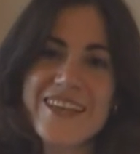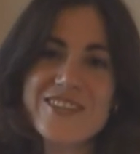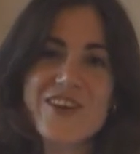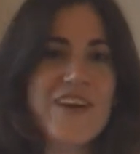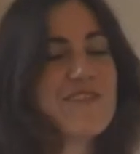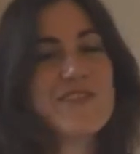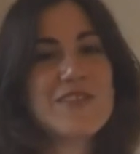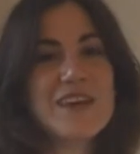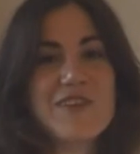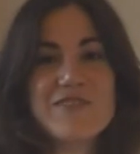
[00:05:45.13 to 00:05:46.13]
So if you
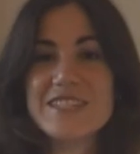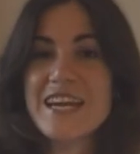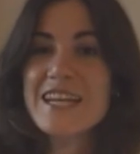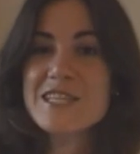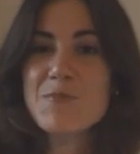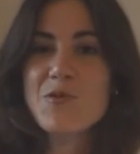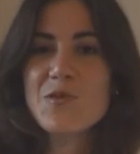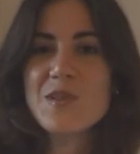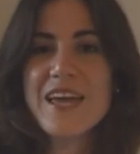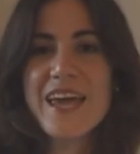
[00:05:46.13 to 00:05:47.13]
think of a tennis
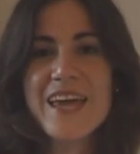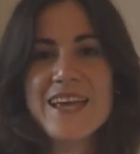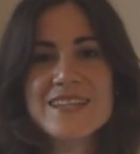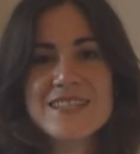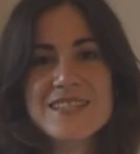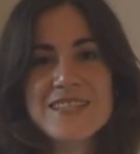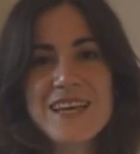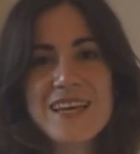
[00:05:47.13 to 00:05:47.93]
ball as